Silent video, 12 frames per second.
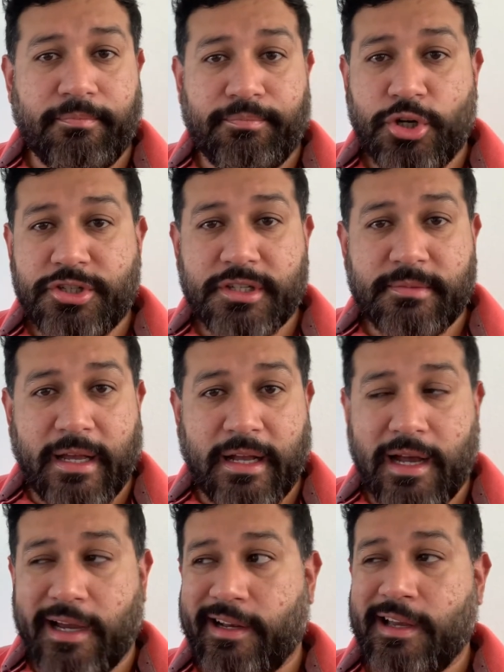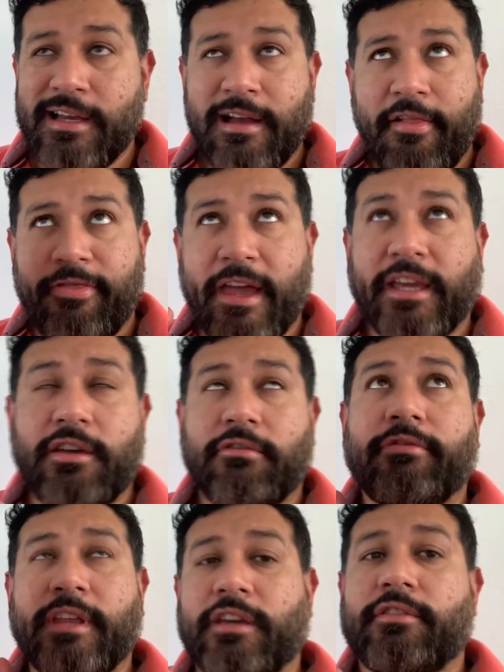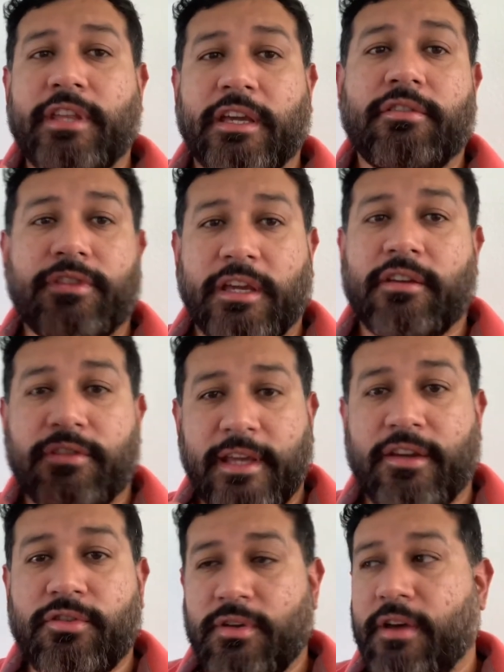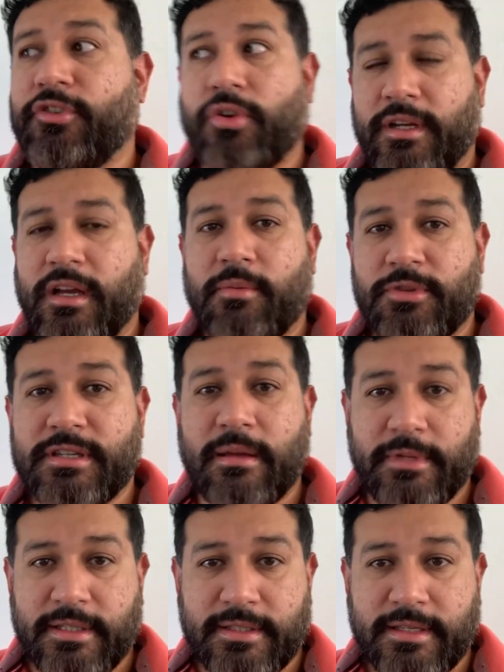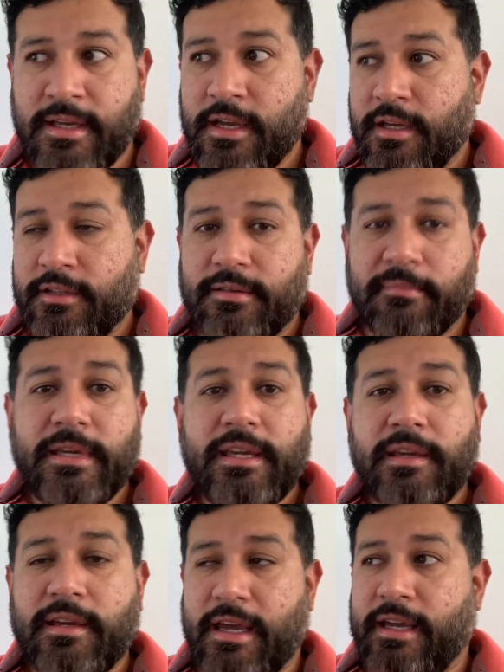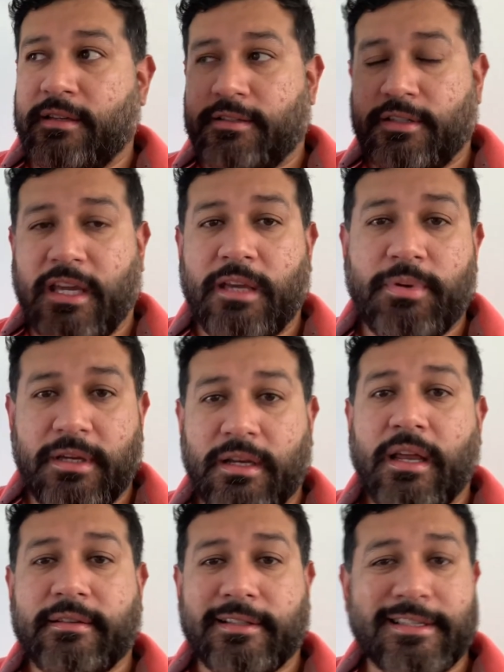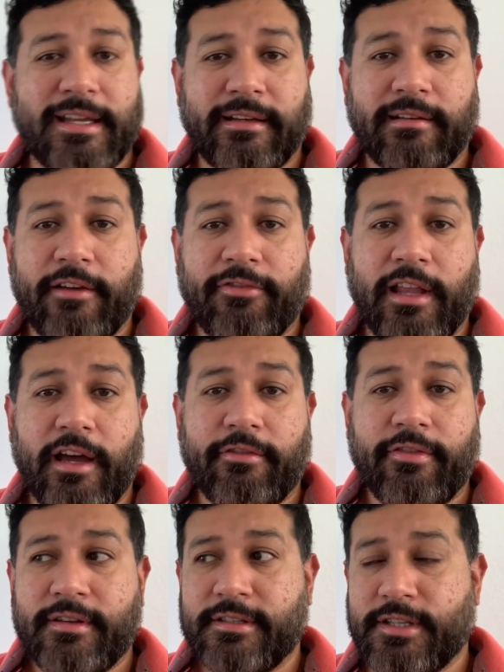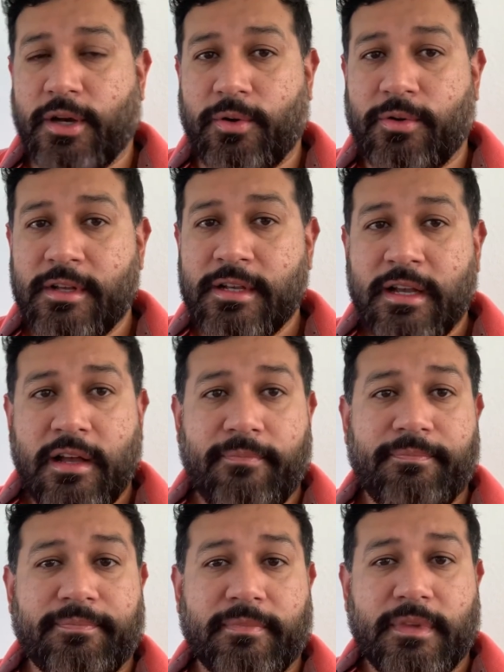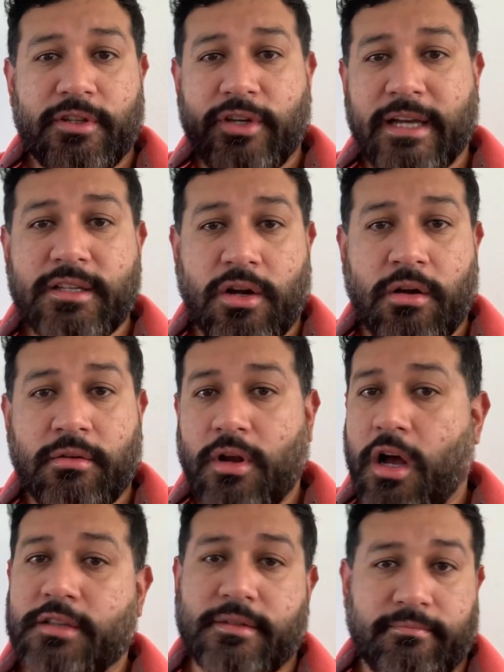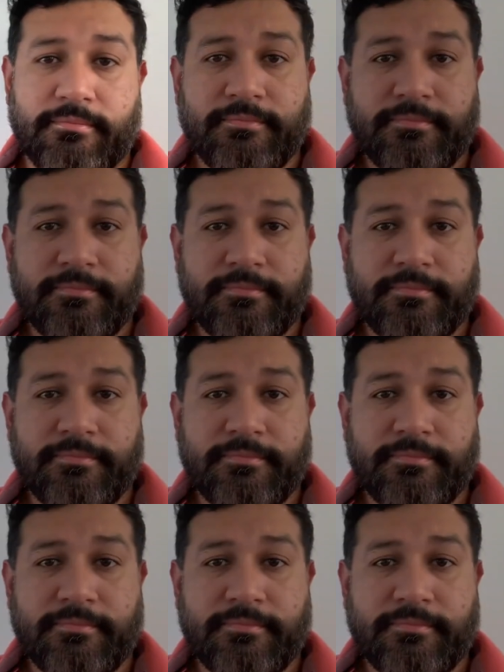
purchase my guide, thank you. You have no idea how much that means to me and to keeping Designing Life alive. So you guys are awesome.